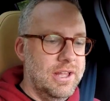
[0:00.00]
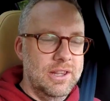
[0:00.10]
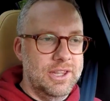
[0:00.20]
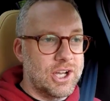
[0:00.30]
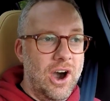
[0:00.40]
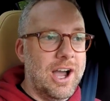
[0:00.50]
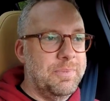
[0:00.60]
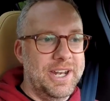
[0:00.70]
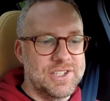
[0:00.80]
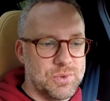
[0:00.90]
The
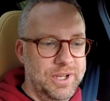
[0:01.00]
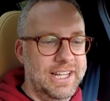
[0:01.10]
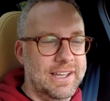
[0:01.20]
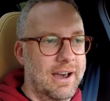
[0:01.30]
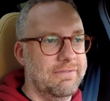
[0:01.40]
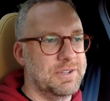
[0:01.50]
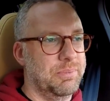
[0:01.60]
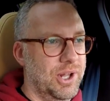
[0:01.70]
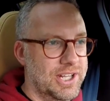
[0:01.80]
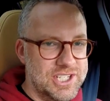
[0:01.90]
cockpit is really
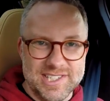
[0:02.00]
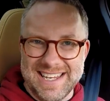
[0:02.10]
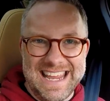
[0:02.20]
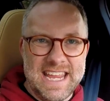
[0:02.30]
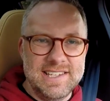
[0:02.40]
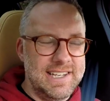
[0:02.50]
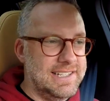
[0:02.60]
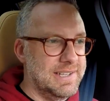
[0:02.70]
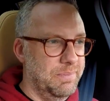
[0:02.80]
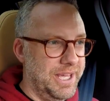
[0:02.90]
comfortable and just easy
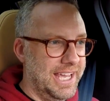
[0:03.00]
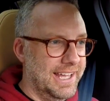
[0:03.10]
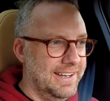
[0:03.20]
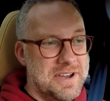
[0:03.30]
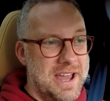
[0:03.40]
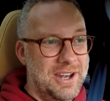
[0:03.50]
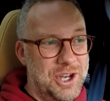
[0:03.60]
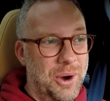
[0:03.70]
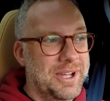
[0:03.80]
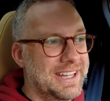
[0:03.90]
to be in.
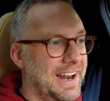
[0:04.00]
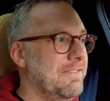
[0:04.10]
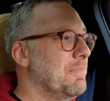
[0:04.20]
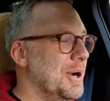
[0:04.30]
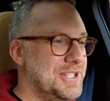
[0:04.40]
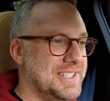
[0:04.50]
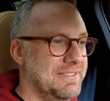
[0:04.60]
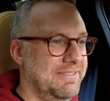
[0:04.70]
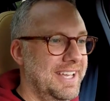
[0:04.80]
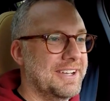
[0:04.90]
Knowing that I've purchased a
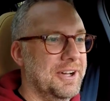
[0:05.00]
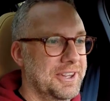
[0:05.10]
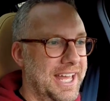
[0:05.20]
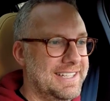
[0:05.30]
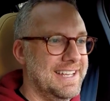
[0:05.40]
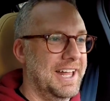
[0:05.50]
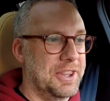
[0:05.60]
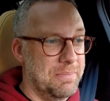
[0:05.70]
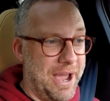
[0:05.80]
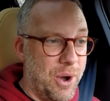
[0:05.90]
vehicle that
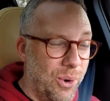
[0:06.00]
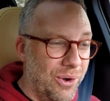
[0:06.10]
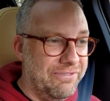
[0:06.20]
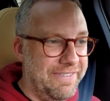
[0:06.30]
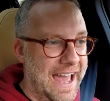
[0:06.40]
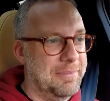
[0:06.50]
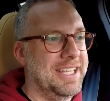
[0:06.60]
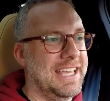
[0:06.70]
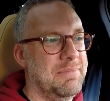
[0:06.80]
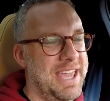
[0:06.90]
my whole family
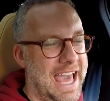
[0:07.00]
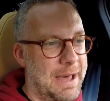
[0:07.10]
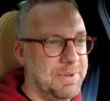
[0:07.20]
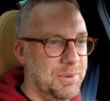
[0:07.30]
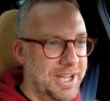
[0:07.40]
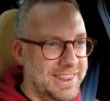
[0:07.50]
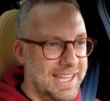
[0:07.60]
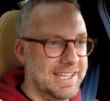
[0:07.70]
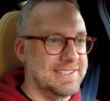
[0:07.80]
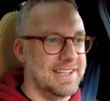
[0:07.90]
can be happy with
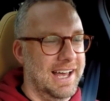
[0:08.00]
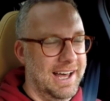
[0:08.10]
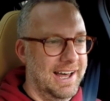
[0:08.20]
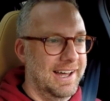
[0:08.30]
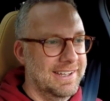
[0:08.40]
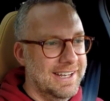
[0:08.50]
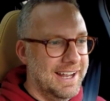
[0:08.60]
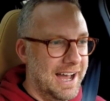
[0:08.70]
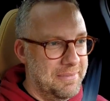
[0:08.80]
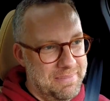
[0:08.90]
is a
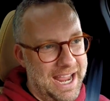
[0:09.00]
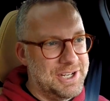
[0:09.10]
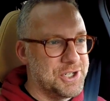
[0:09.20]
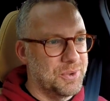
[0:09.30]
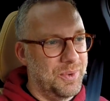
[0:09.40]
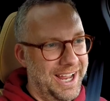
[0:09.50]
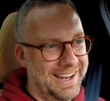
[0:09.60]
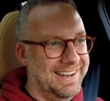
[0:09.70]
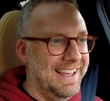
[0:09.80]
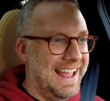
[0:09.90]
major
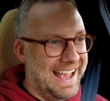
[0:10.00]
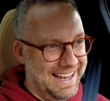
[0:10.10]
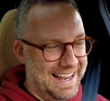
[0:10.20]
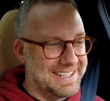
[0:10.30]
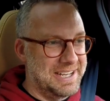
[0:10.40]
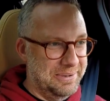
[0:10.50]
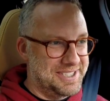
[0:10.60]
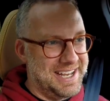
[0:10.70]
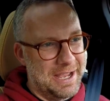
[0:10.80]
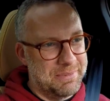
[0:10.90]
win. And as I was
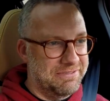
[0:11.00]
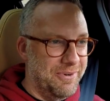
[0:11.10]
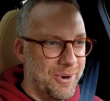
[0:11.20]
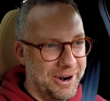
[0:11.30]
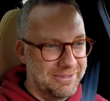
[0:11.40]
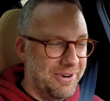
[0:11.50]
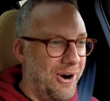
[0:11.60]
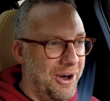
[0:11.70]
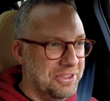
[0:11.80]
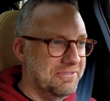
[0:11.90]
saying before, of
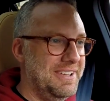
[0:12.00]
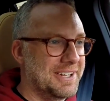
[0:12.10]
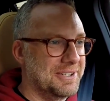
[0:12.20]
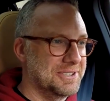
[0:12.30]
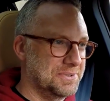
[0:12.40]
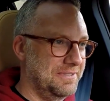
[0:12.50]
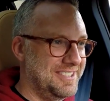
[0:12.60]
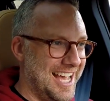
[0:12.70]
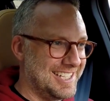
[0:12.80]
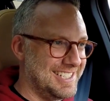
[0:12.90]
all the vehicles we've
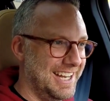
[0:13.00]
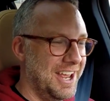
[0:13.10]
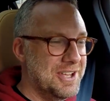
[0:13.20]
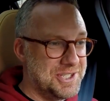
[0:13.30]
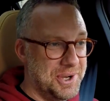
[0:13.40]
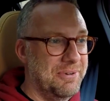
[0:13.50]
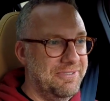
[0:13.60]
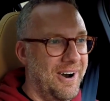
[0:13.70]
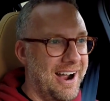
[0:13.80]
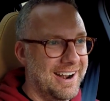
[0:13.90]
tested so
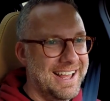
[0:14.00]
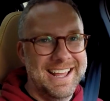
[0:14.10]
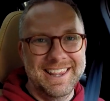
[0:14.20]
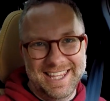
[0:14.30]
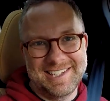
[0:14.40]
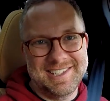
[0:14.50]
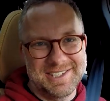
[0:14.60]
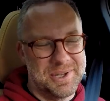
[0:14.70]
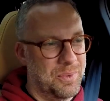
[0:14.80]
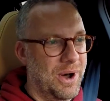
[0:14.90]
far, this is
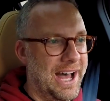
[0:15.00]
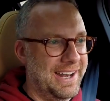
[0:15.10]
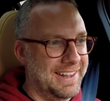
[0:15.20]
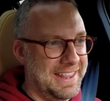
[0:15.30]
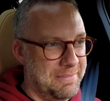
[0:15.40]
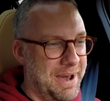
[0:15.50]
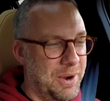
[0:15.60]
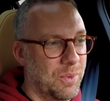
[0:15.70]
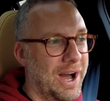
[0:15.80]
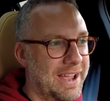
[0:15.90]
the one that my
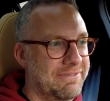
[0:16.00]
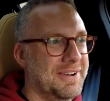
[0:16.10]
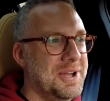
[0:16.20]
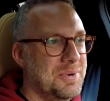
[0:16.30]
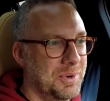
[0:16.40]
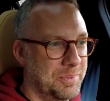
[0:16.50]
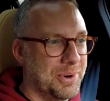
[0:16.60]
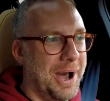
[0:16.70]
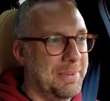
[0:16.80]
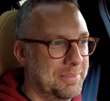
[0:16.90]
wife would
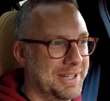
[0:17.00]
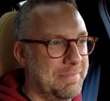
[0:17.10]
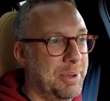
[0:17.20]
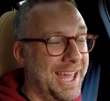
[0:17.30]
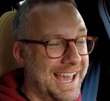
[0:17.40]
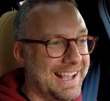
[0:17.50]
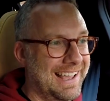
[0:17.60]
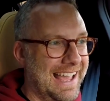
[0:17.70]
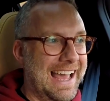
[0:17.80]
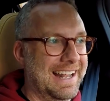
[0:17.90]
probably pick.
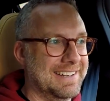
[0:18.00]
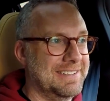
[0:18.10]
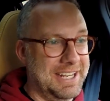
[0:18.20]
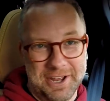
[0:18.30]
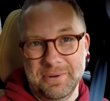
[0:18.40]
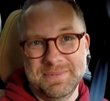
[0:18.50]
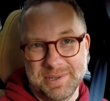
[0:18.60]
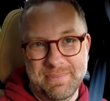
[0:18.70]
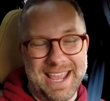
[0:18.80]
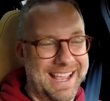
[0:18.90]
And, you know, to
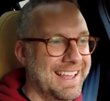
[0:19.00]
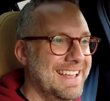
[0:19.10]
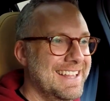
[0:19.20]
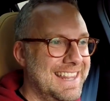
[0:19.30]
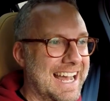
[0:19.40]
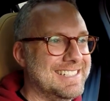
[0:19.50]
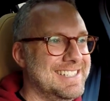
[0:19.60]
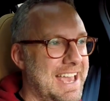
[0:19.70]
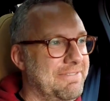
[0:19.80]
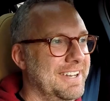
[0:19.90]
me, that's
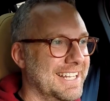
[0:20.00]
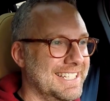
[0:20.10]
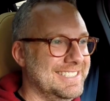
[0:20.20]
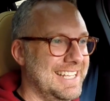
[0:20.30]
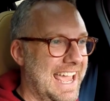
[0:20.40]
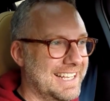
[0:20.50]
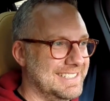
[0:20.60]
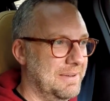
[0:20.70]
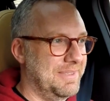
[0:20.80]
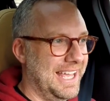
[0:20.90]
definitely saying
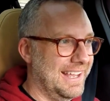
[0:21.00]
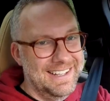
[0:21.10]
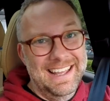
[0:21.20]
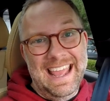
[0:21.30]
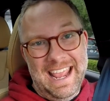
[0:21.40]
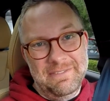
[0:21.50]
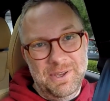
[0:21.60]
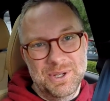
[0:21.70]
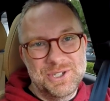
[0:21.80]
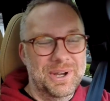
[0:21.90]
something. Hey, if you
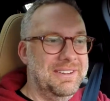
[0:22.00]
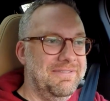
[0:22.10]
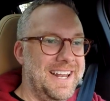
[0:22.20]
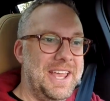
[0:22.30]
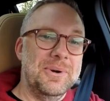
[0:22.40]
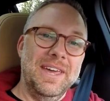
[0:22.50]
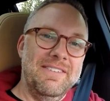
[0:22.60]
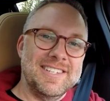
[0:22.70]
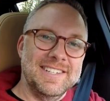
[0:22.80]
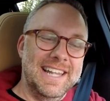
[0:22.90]
enjoyed the video, give
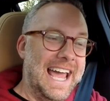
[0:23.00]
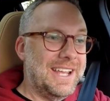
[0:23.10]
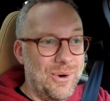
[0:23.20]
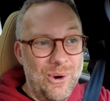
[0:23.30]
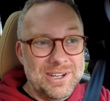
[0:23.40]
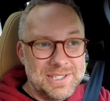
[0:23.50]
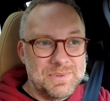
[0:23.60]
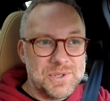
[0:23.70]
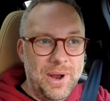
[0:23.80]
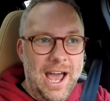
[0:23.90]
us a like or a
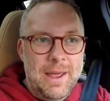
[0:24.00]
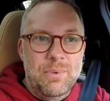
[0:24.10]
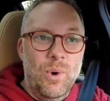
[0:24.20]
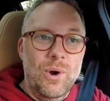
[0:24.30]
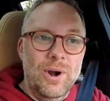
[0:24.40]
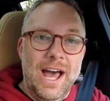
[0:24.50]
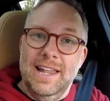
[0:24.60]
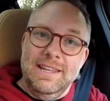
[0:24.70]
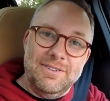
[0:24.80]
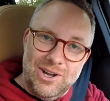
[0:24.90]
subscribe or
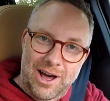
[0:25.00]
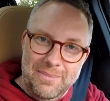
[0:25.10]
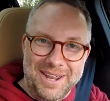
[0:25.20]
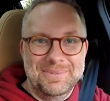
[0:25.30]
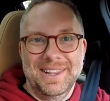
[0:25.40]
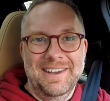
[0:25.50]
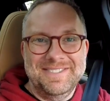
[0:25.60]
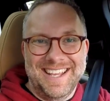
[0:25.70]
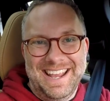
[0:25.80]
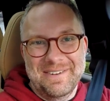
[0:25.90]
leave a comment. Would love
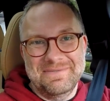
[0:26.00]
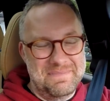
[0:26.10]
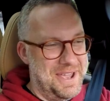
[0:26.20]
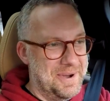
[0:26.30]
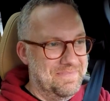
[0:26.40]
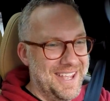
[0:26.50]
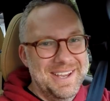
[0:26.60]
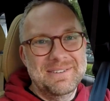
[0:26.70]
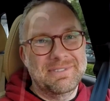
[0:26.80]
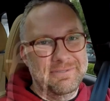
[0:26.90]
to hear from you.
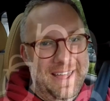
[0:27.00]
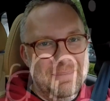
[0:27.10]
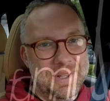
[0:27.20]
For Family